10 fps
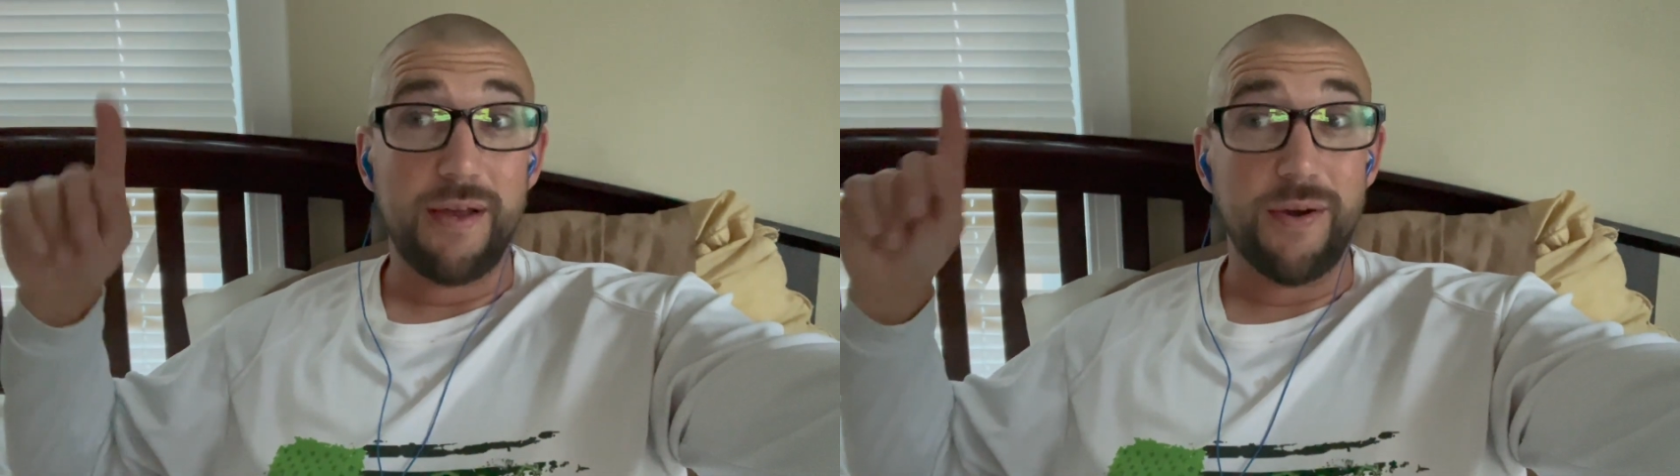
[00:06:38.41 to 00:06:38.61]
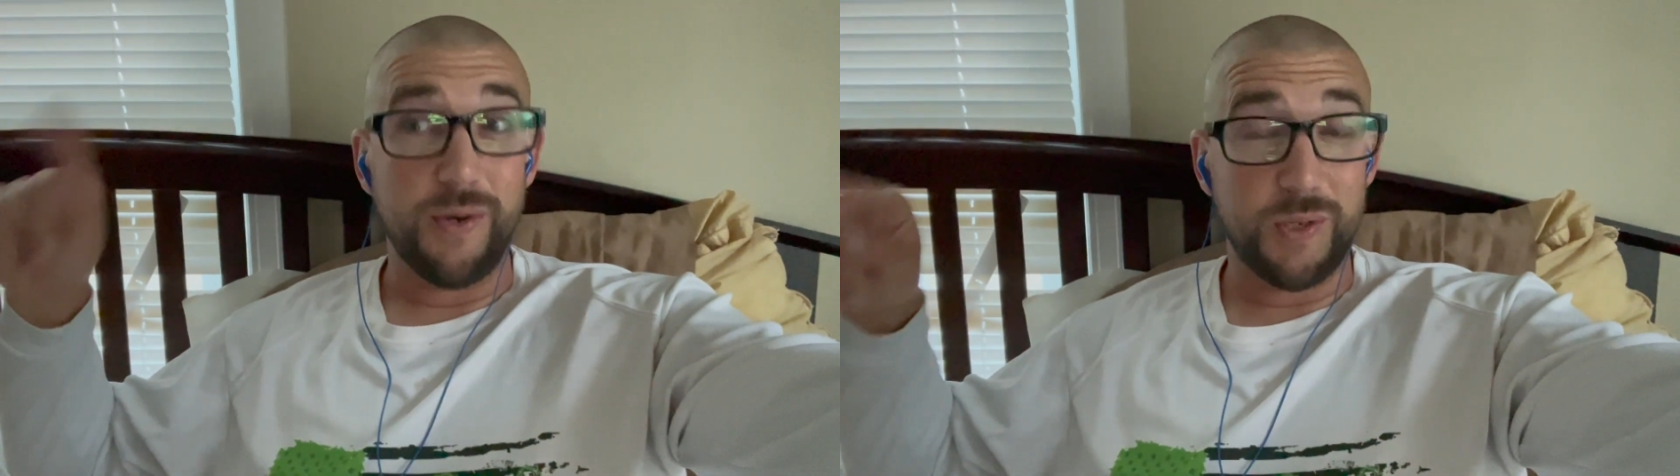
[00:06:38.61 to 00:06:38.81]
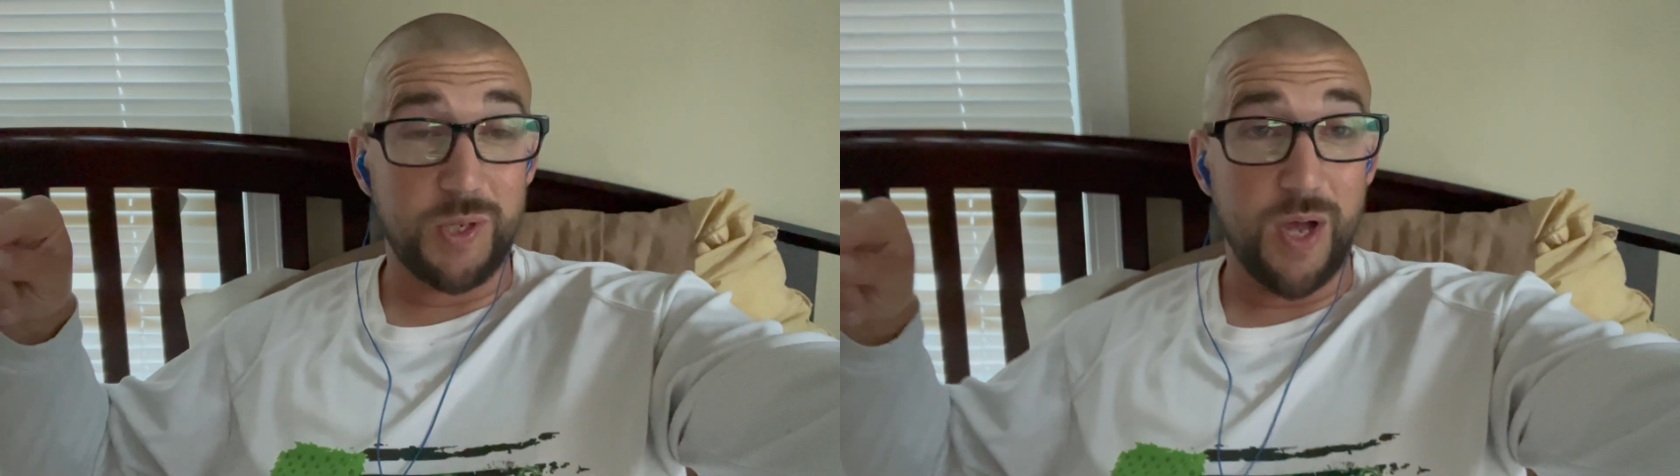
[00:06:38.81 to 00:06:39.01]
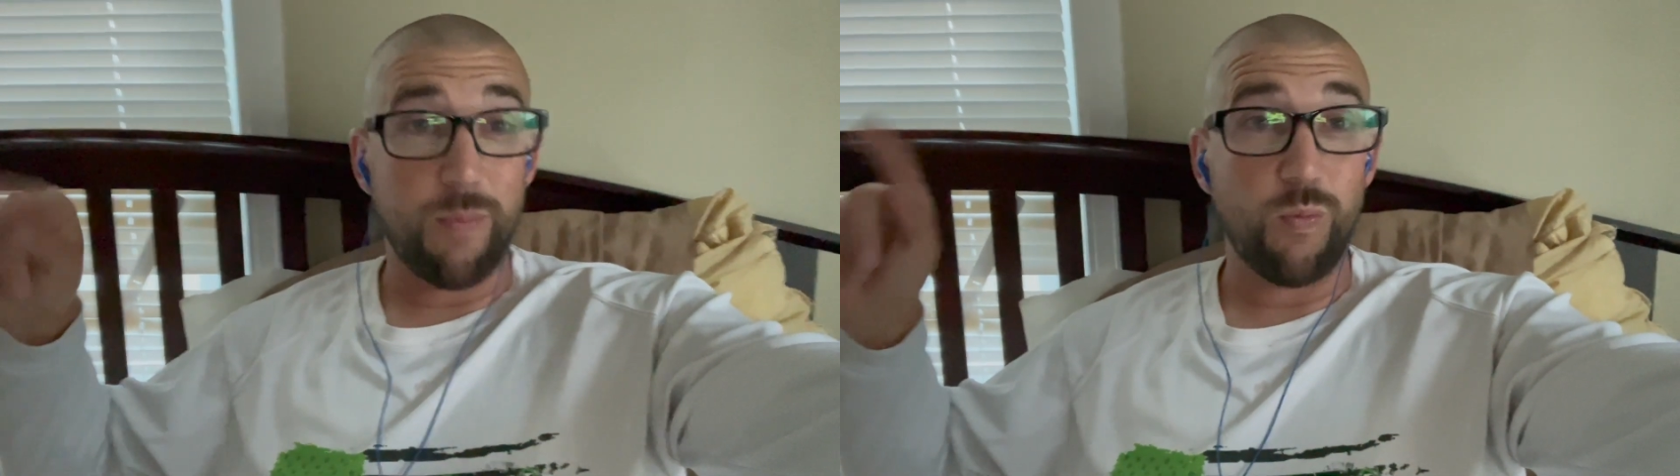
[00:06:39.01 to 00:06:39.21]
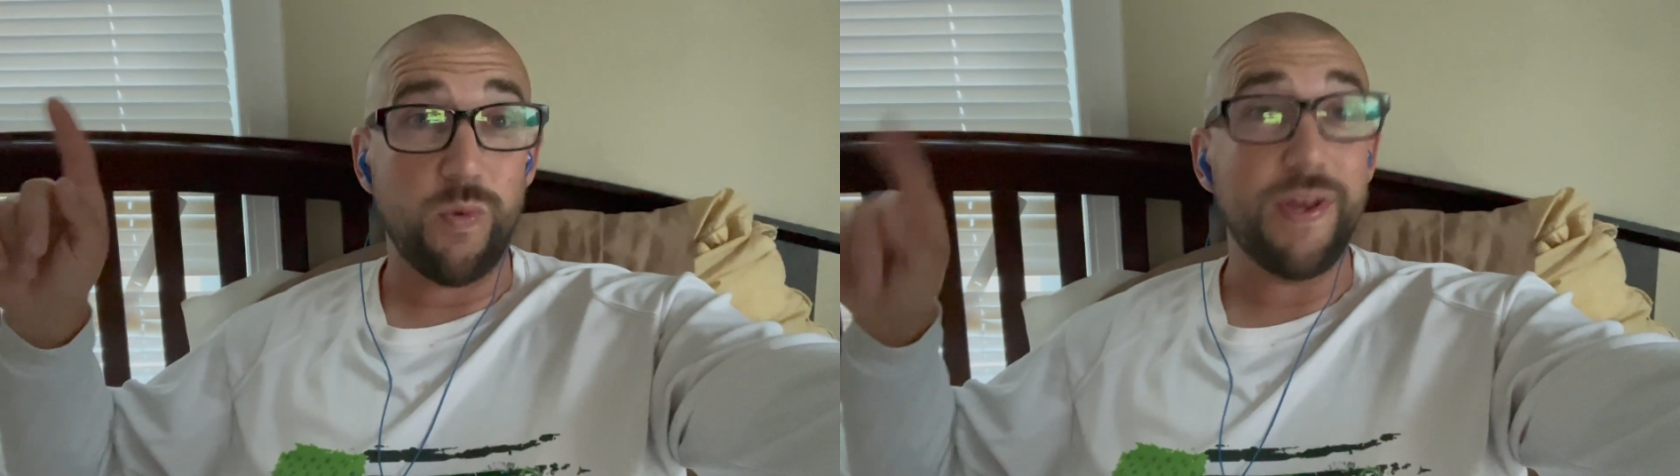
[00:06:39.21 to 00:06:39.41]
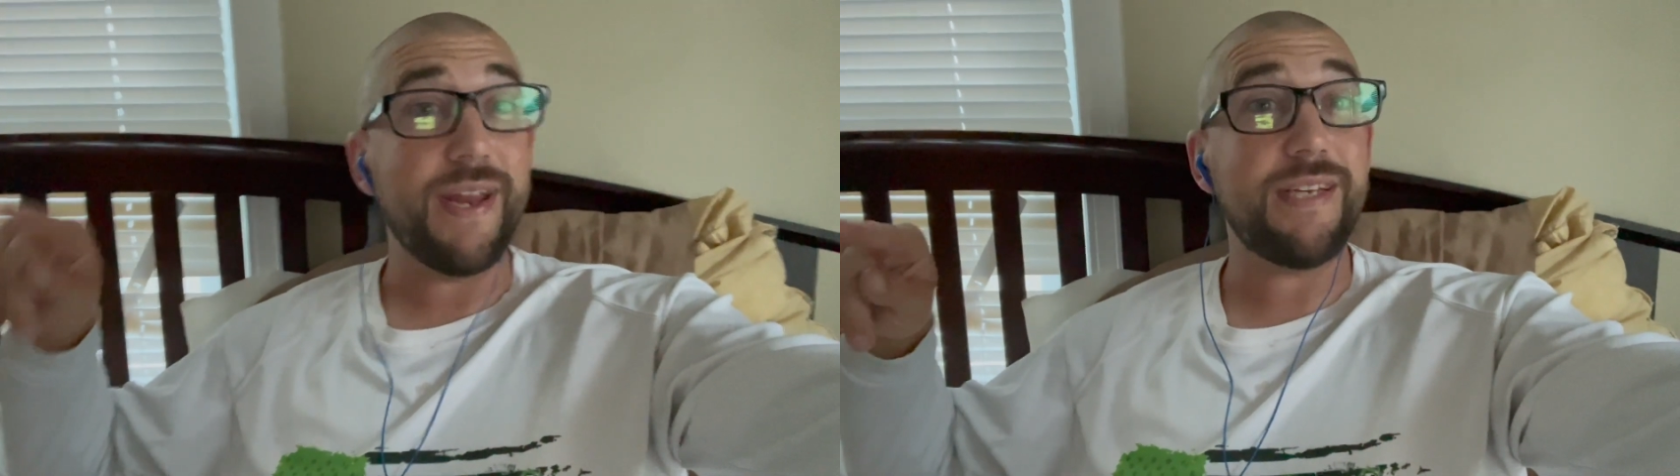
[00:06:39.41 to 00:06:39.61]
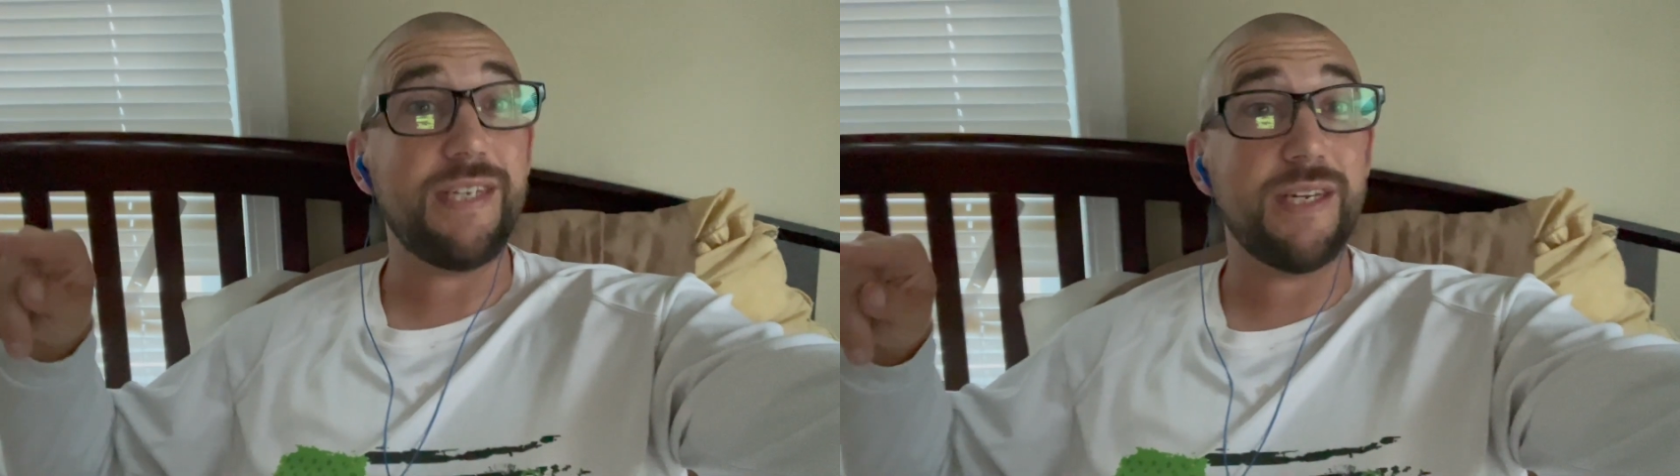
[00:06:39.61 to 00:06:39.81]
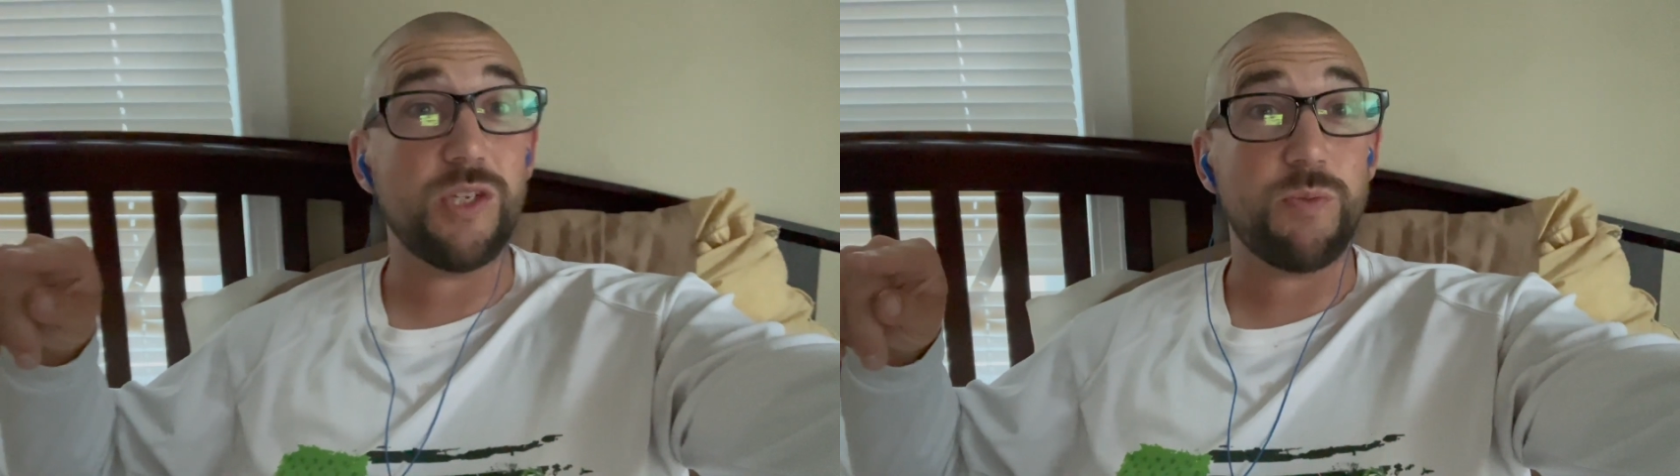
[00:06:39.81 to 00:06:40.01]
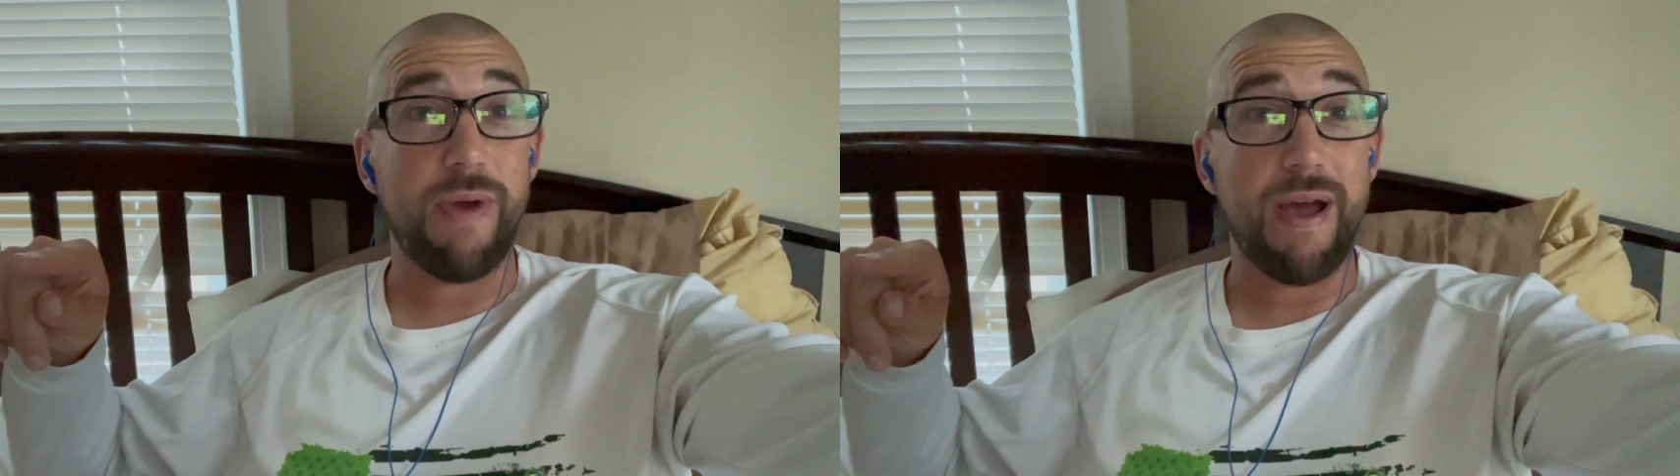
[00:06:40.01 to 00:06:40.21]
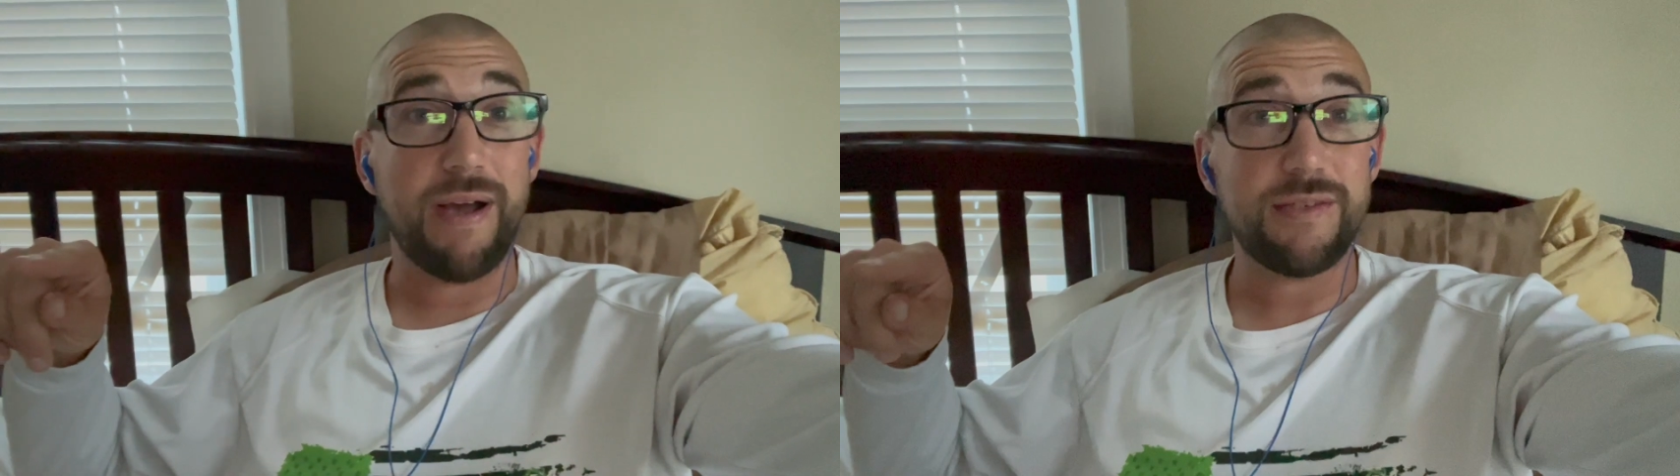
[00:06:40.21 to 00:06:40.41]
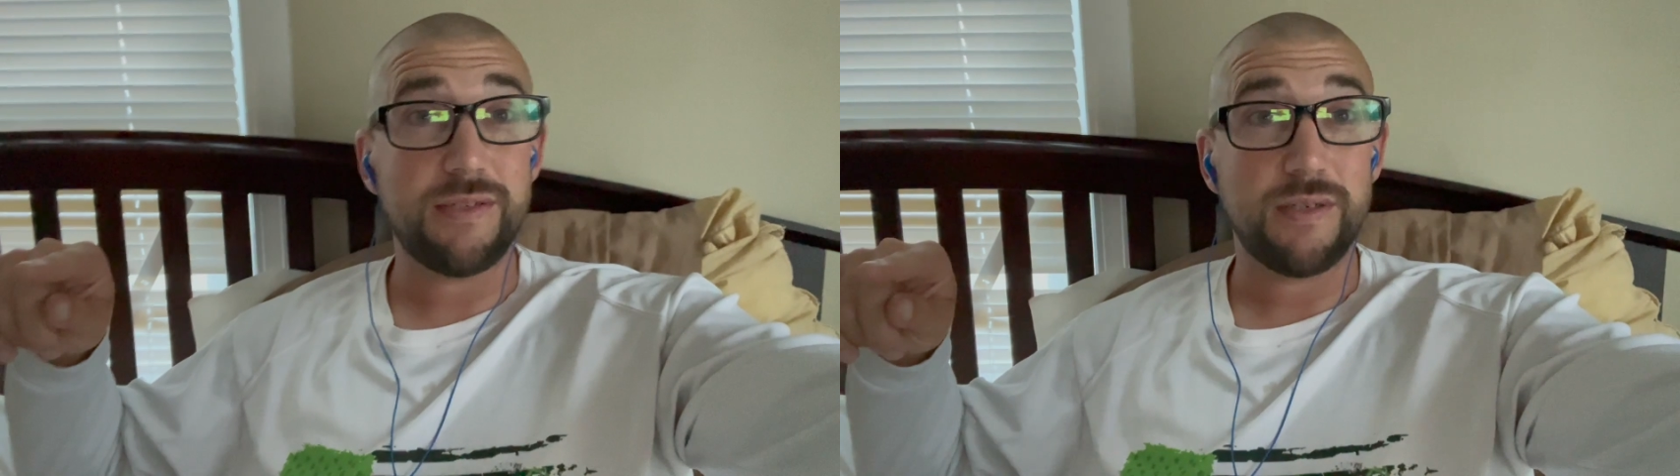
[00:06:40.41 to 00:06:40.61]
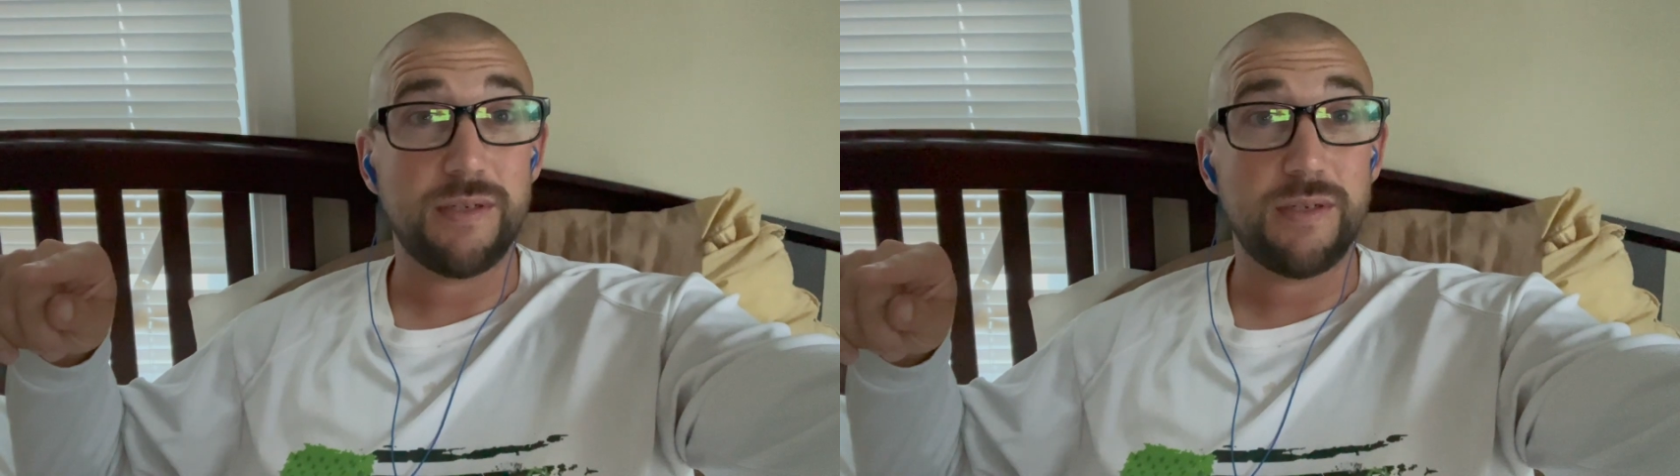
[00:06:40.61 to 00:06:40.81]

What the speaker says: hooked up with an 18-inch bass.